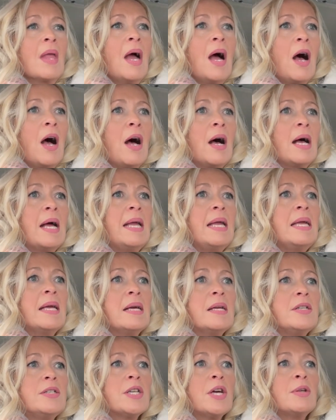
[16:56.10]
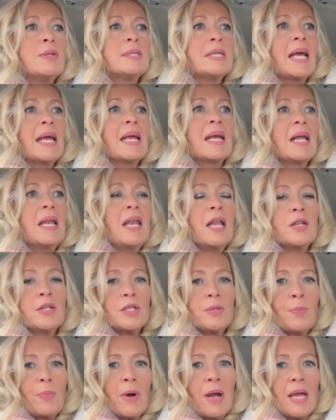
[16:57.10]
I don't take a
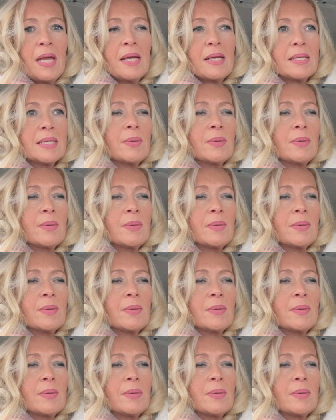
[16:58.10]
lunch break,